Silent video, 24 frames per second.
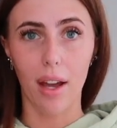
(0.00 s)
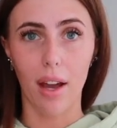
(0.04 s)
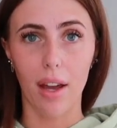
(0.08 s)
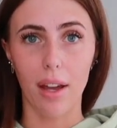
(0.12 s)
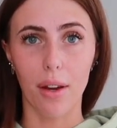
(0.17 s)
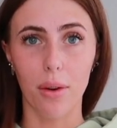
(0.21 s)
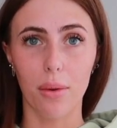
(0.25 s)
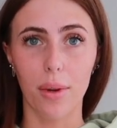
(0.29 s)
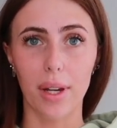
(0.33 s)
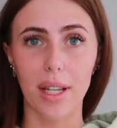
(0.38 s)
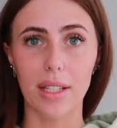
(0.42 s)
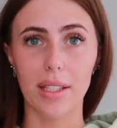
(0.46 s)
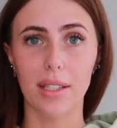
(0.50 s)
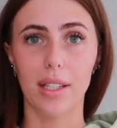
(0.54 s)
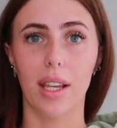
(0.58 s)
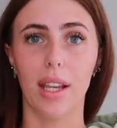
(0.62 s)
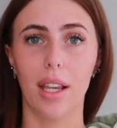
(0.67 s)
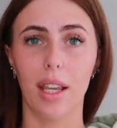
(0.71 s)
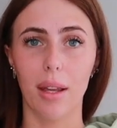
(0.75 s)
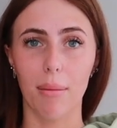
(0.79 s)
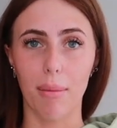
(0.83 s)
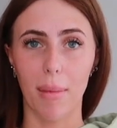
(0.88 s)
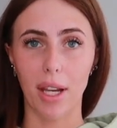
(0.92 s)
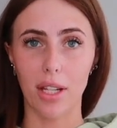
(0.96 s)
I always
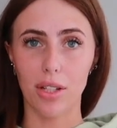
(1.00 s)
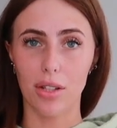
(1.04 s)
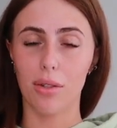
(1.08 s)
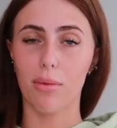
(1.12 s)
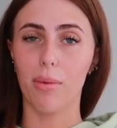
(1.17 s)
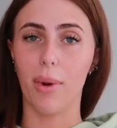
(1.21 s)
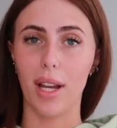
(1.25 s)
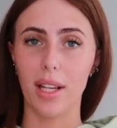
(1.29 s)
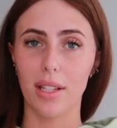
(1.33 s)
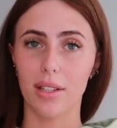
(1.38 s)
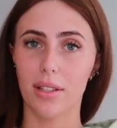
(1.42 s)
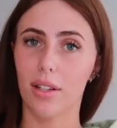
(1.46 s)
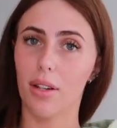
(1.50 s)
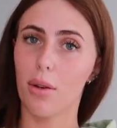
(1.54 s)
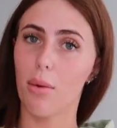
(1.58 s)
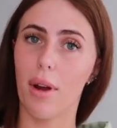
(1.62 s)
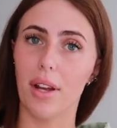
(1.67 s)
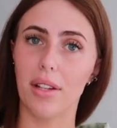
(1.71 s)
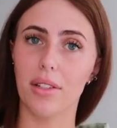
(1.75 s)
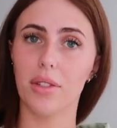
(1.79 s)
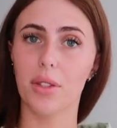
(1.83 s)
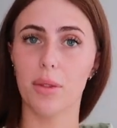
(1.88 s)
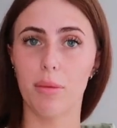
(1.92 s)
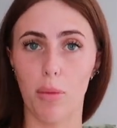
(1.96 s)
think it makes your waist look
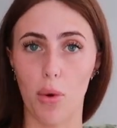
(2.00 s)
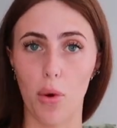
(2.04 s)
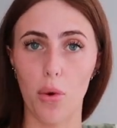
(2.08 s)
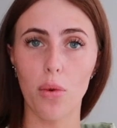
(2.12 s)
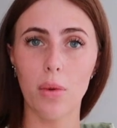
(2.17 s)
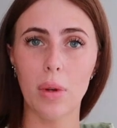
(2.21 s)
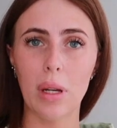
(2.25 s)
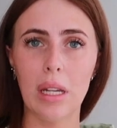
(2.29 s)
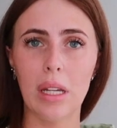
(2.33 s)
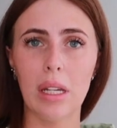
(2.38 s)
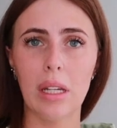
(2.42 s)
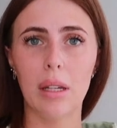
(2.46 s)
quite small,